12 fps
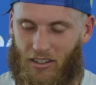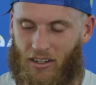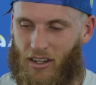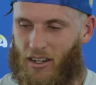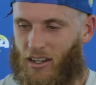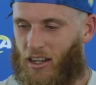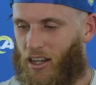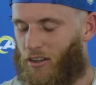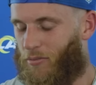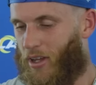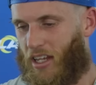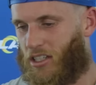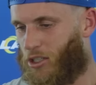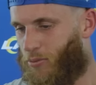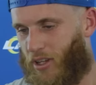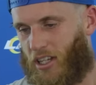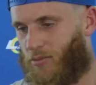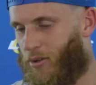And
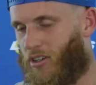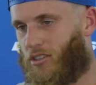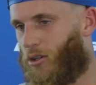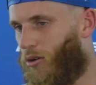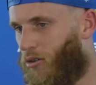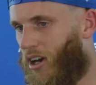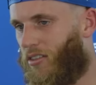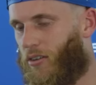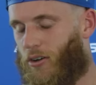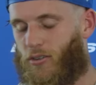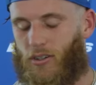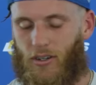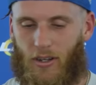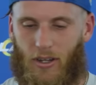he's been so great, though.